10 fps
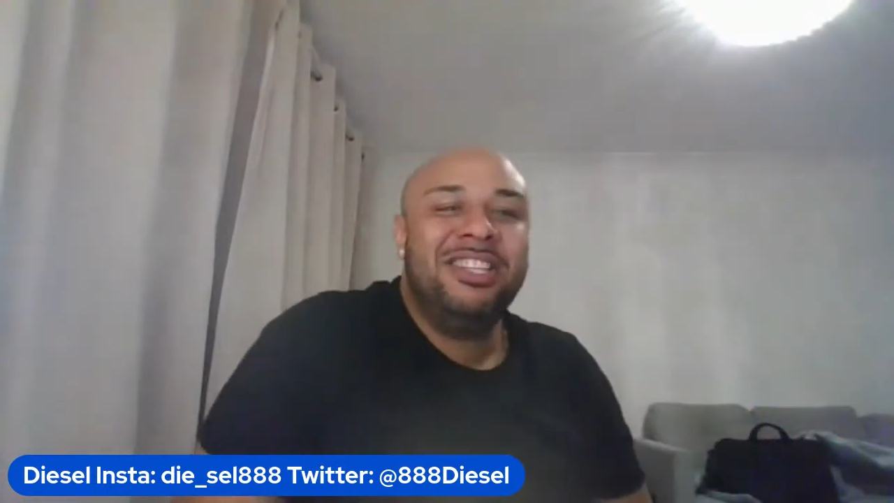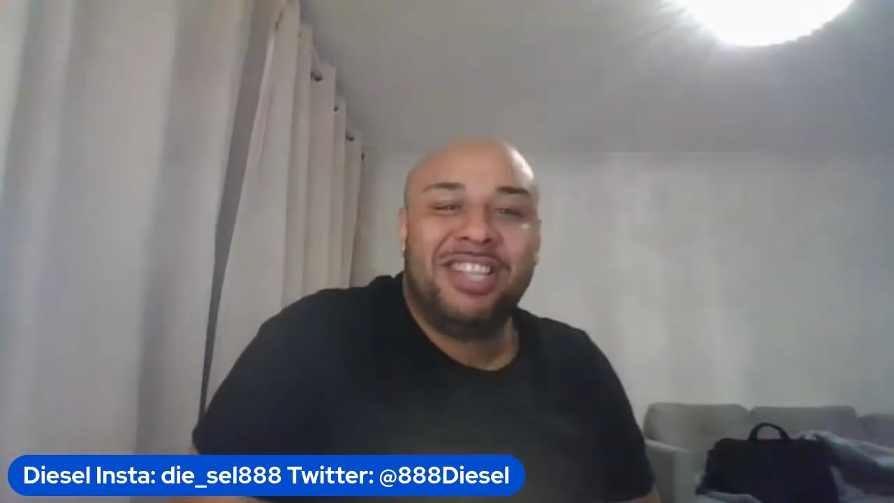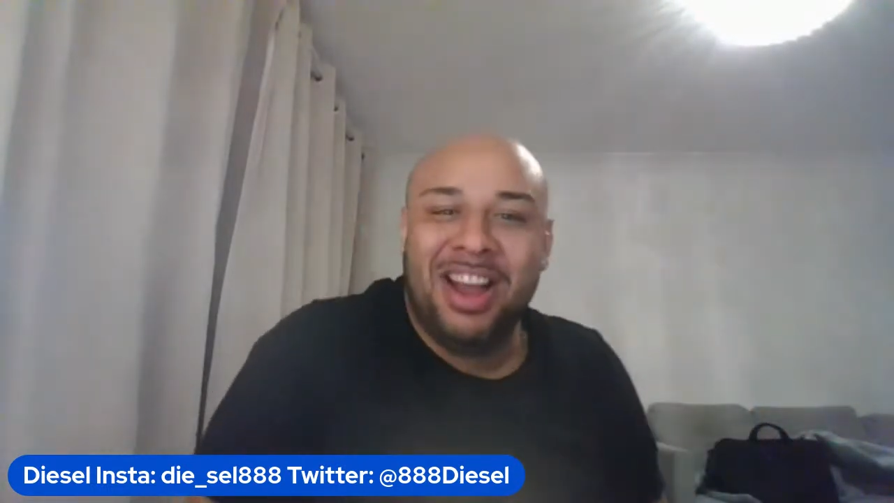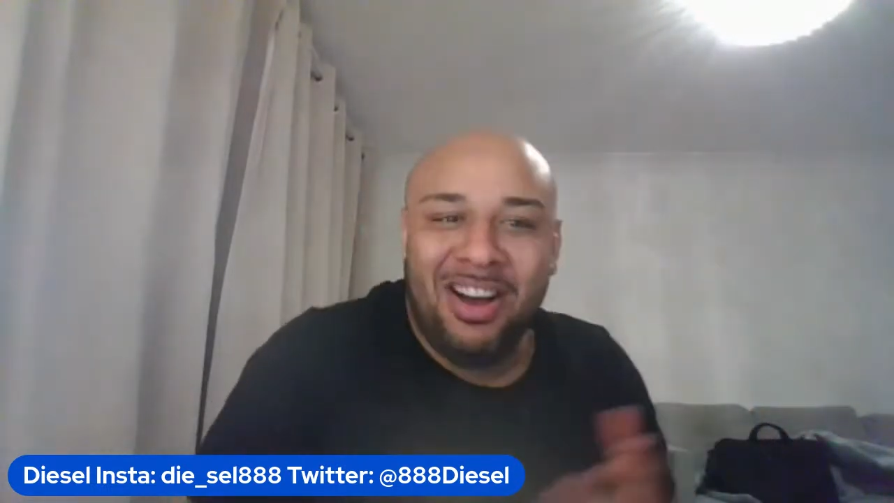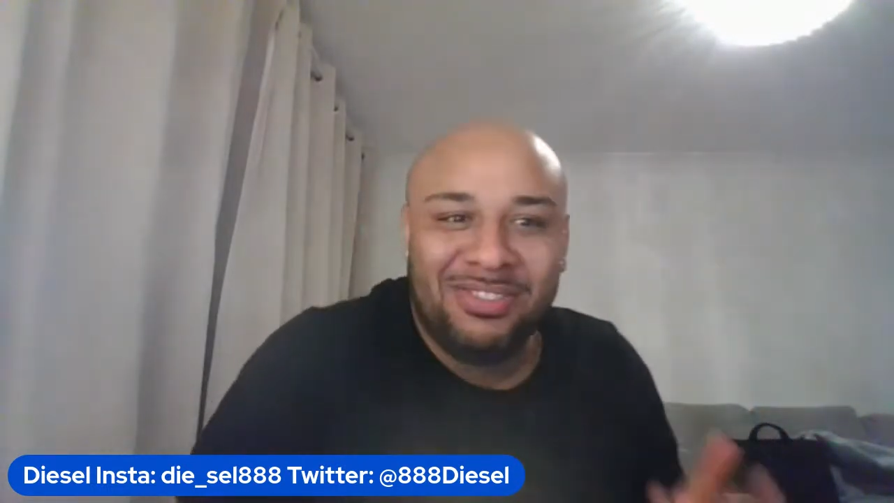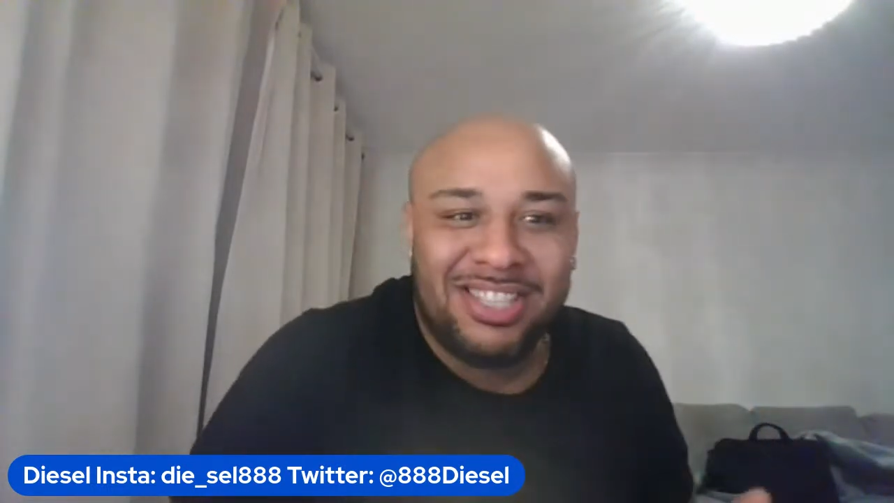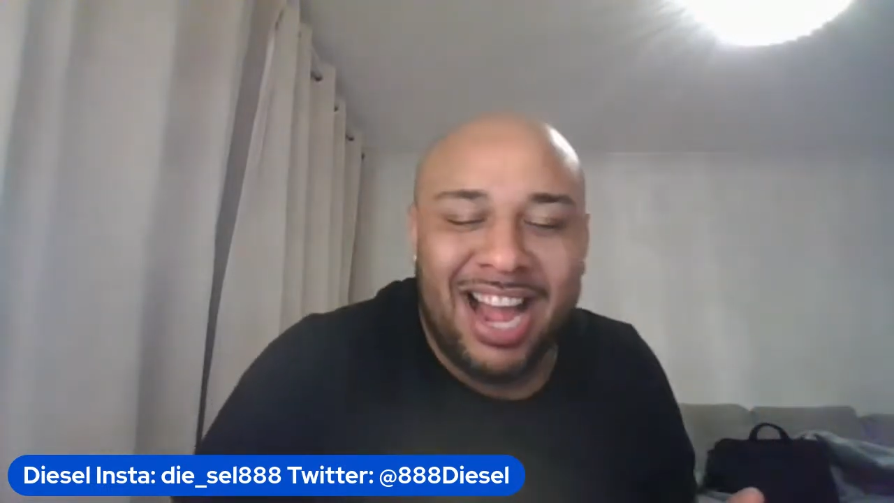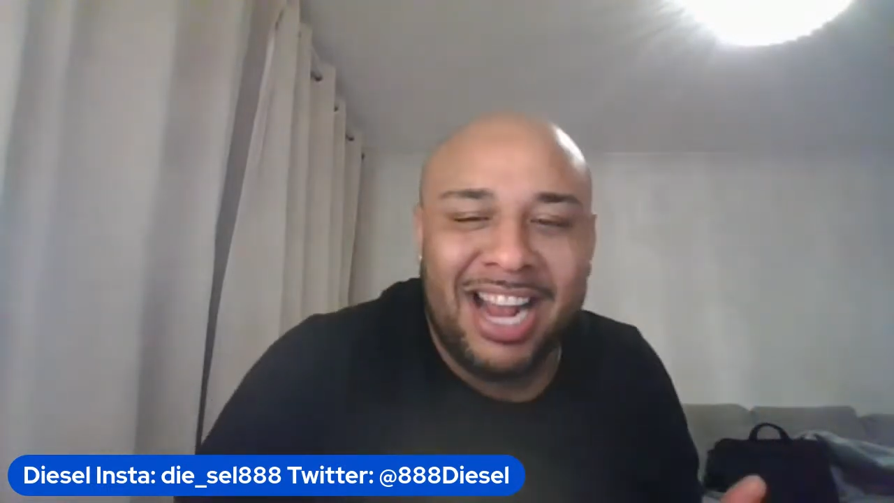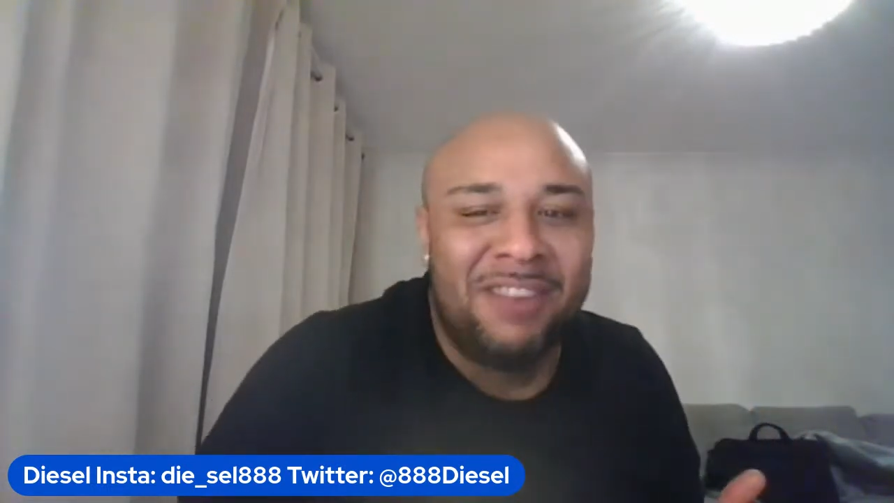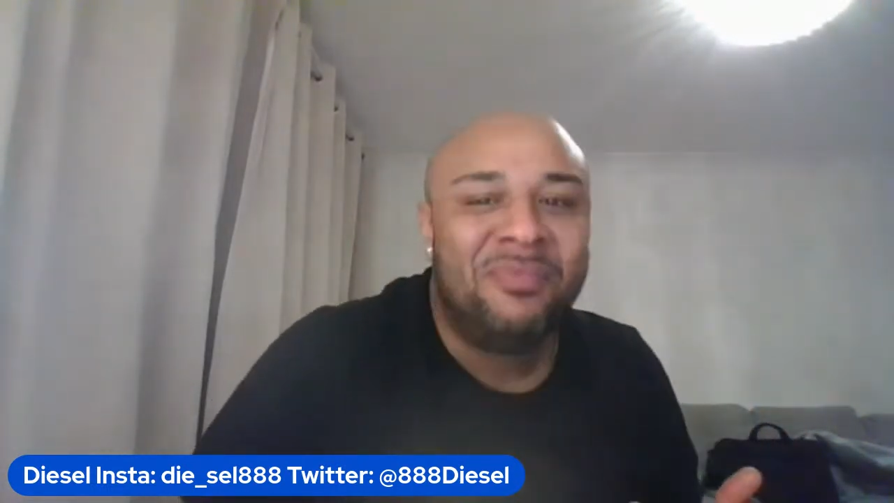you know what I'm
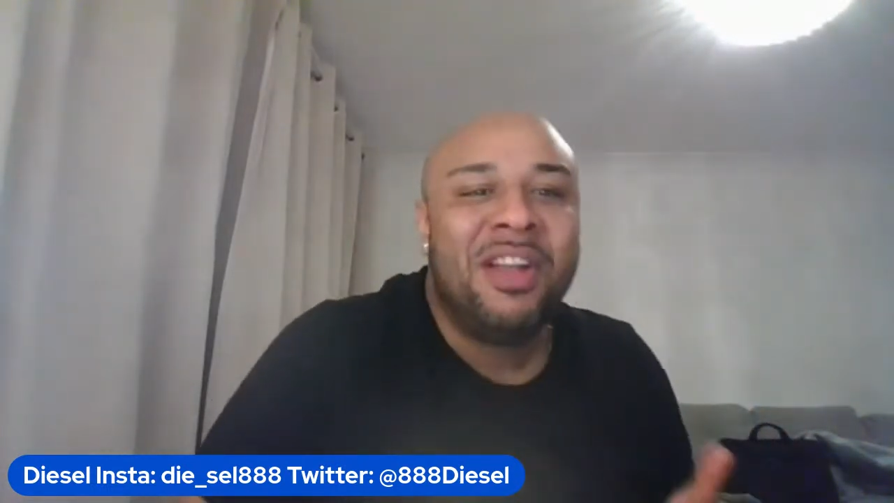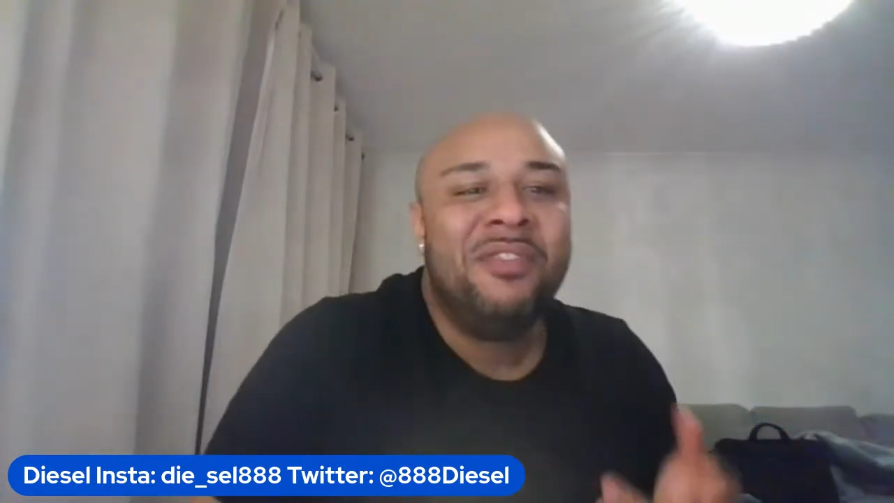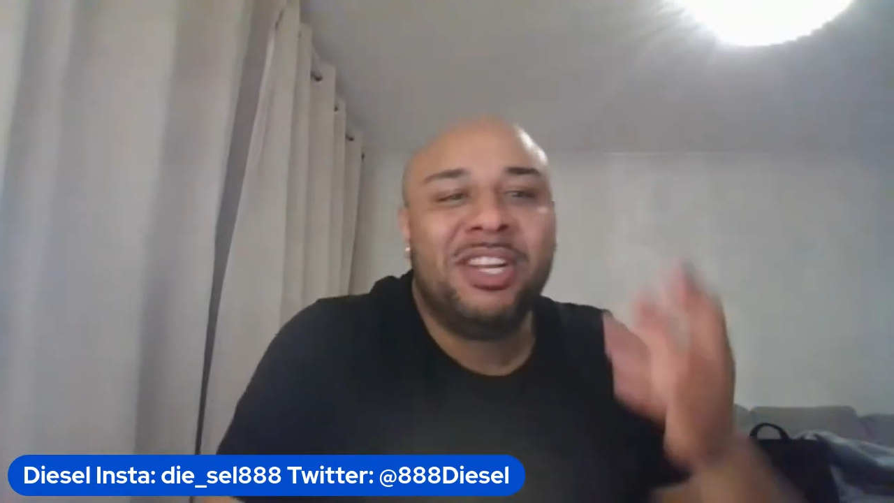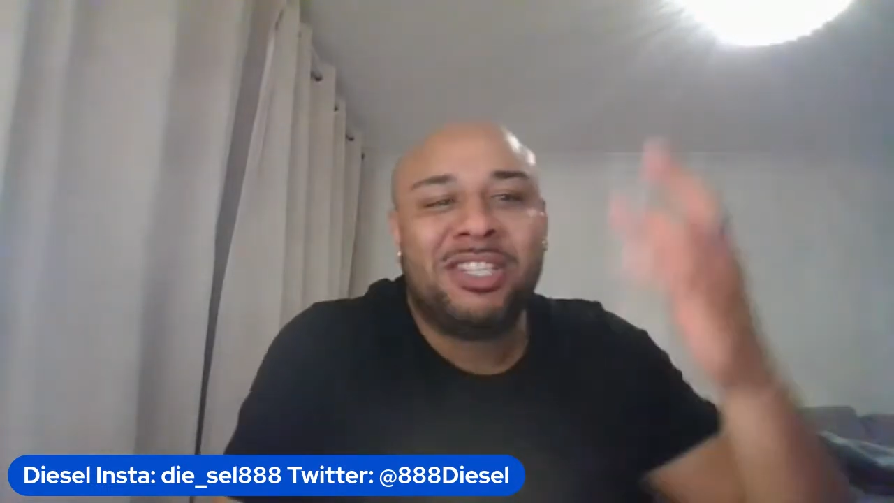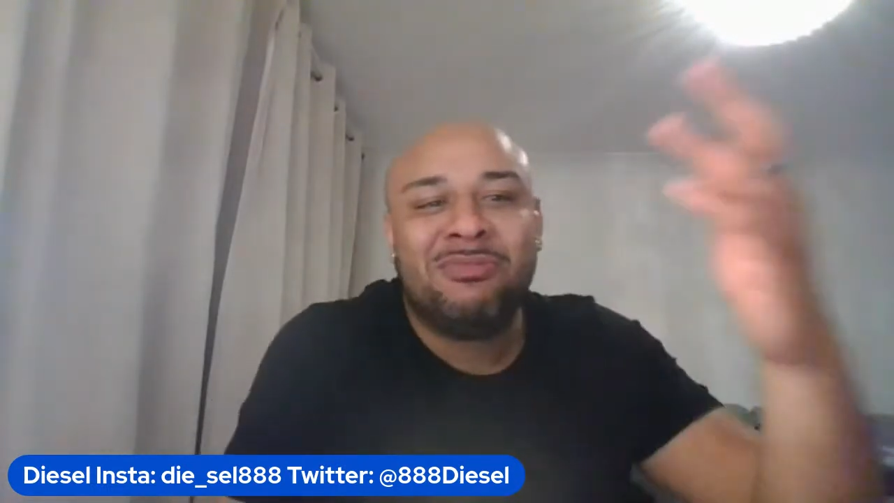saying? This